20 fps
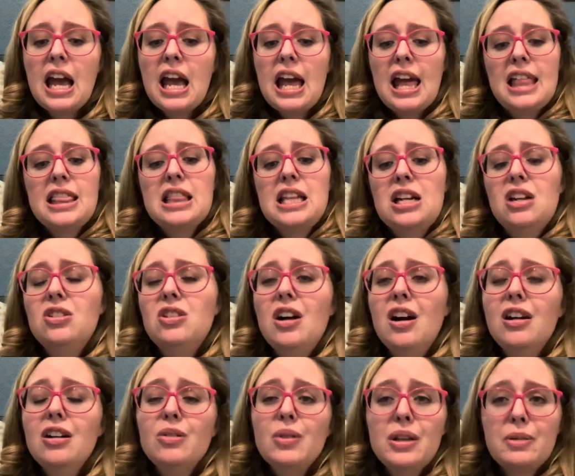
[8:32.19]
And then
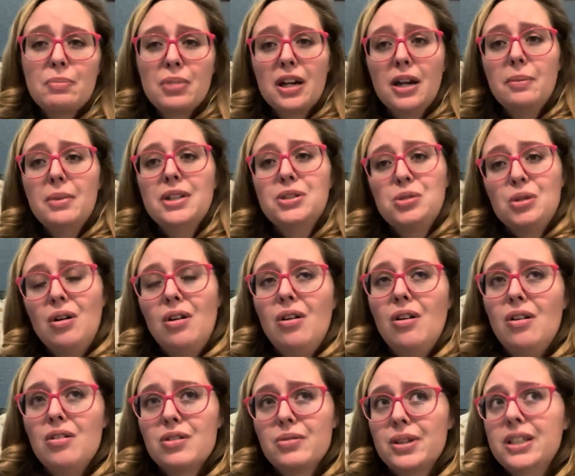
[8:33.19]
along with pretty much
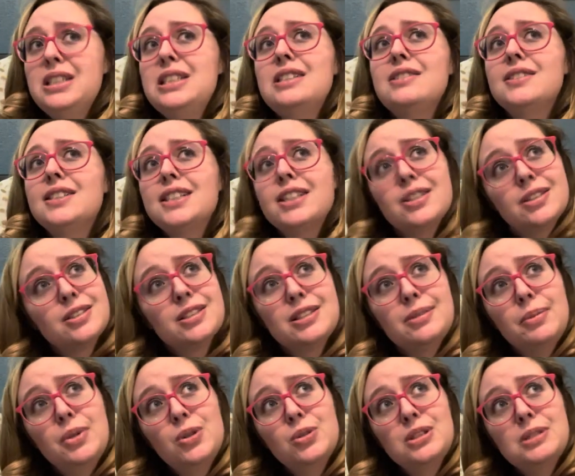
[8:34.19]
all the rest of Sierra
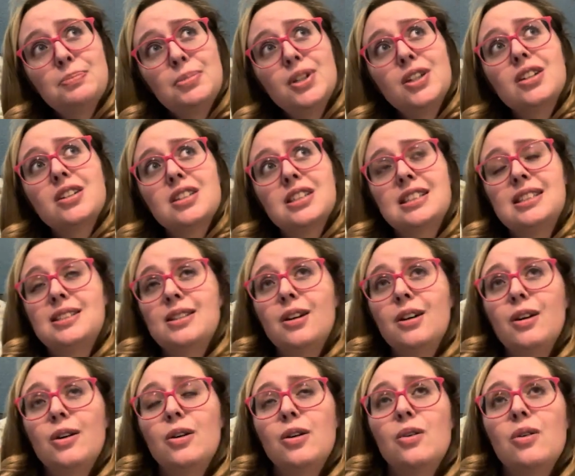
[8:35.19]
Simone's books.
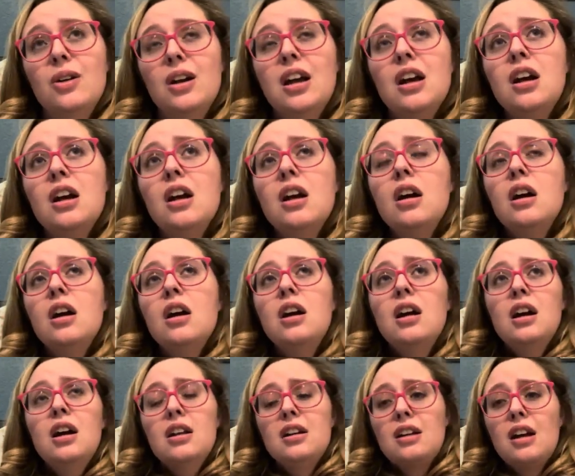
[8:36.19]
So
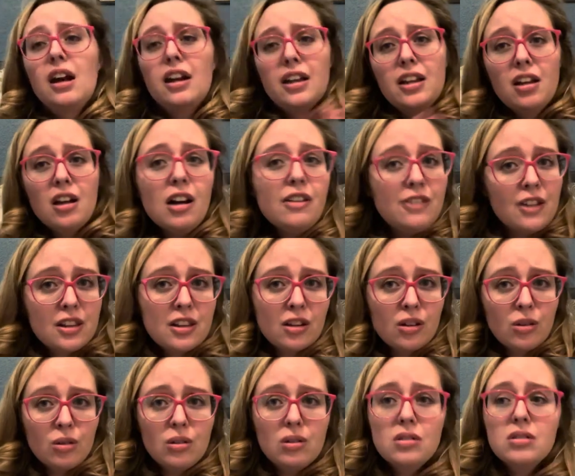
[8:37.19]
knocking off other
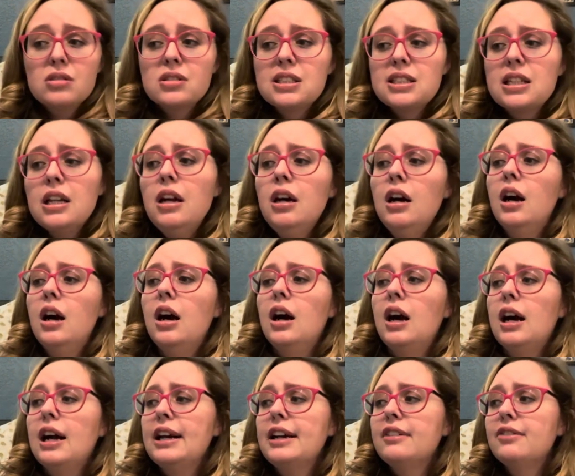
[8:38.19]
goals.
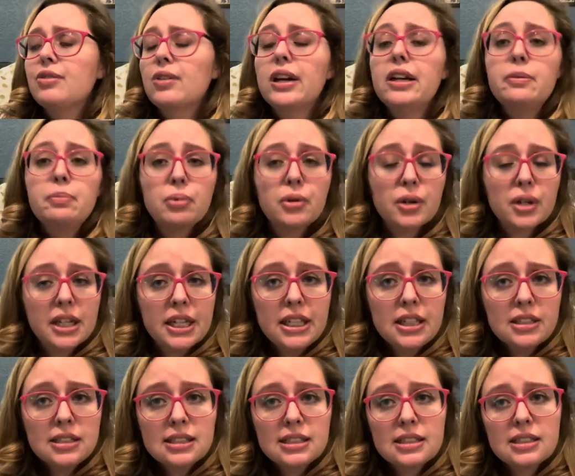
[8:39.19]
I've read
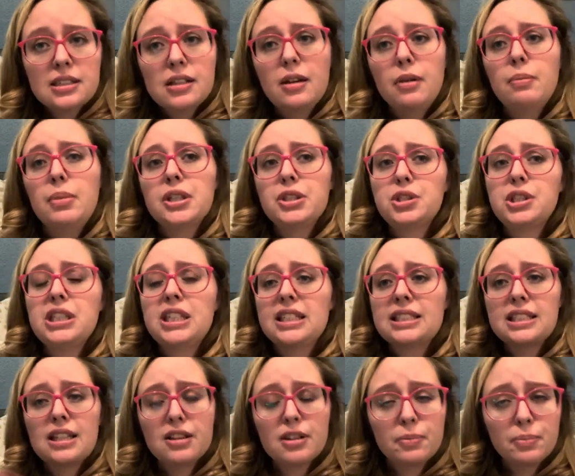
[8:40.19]
Priest, but she
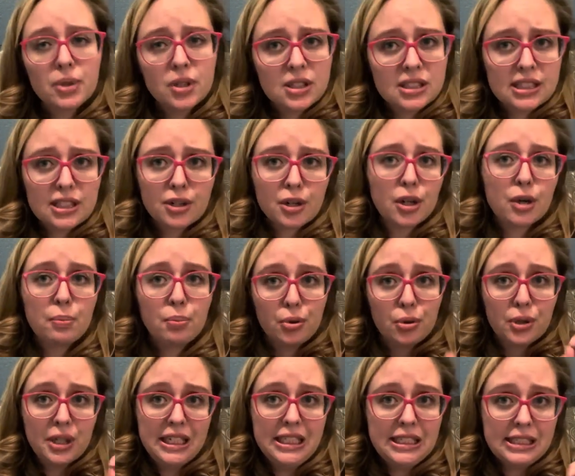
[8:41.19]
has other books in her
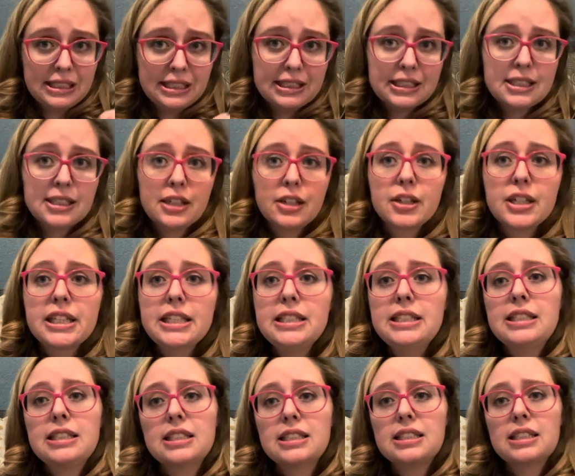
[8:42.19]
Priest
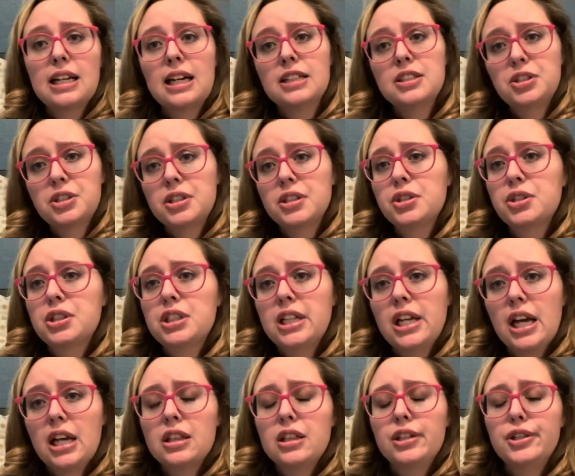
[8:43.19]
series. This last year, she
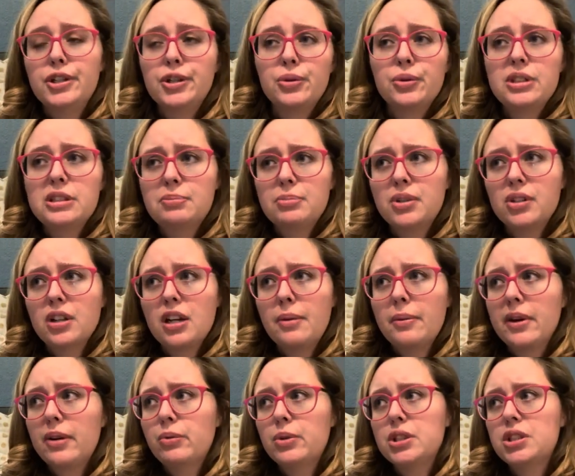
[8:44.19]
had the newest book come
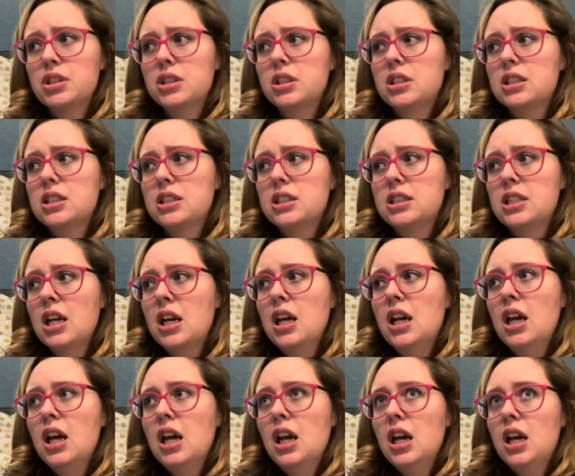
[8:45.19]
out, which is
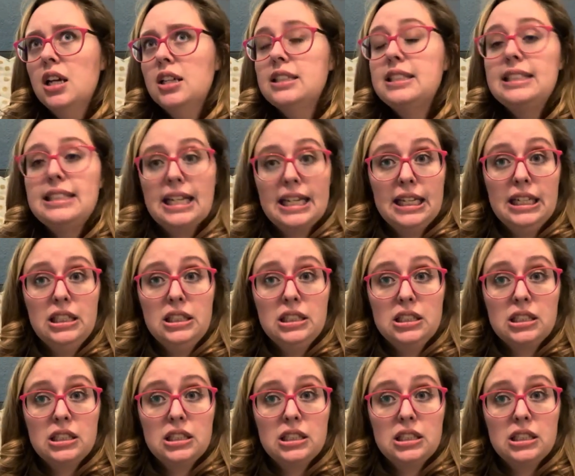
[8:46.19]
Saint.